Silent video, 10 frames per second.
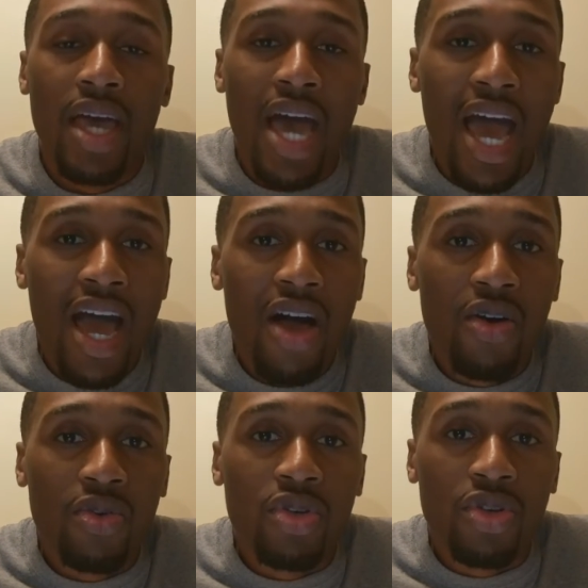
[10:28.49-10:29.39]

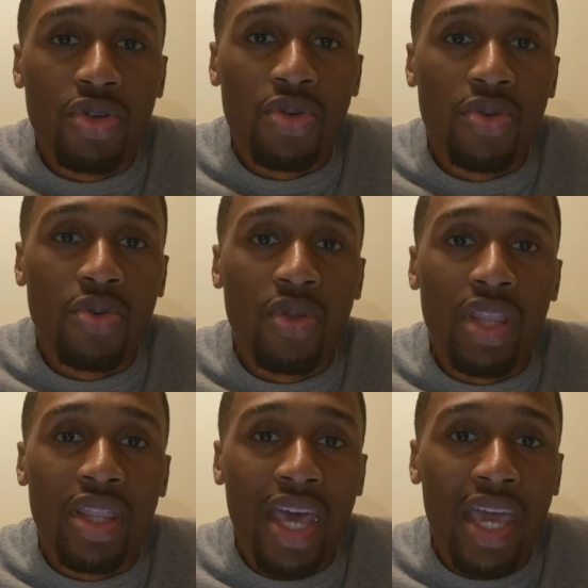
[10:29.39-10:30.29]
How do
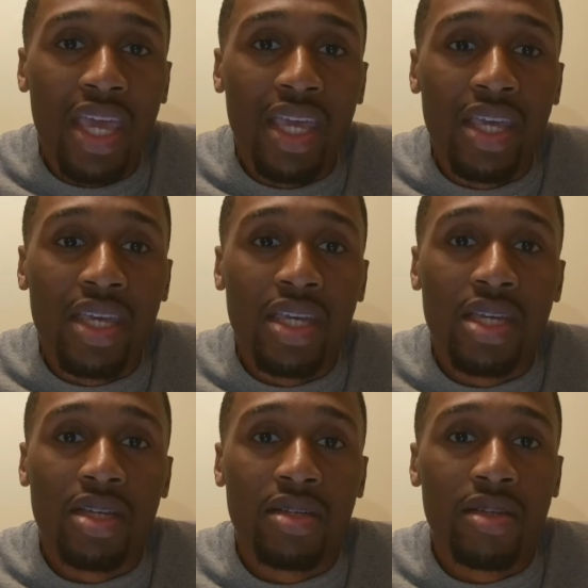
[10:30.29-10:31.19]
they
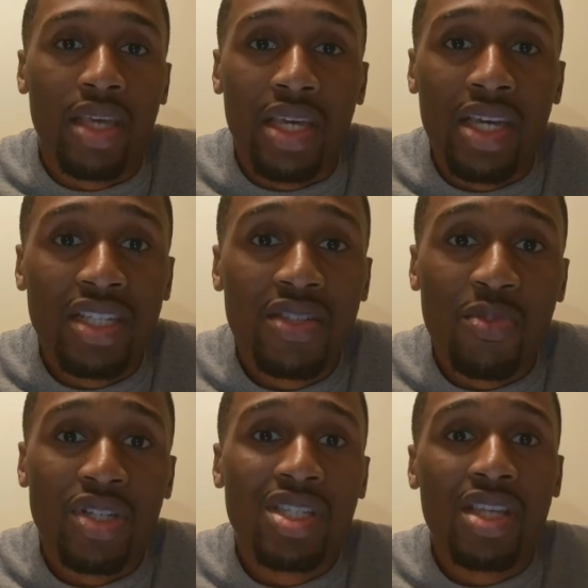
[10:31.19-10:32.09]
get
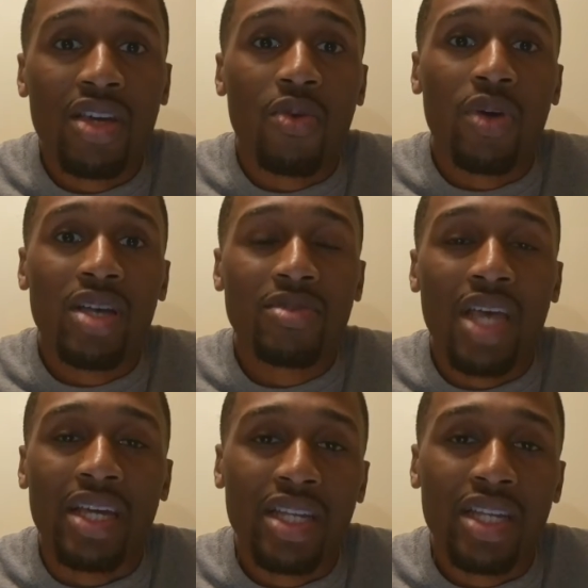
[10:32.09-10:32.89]
customers to their website?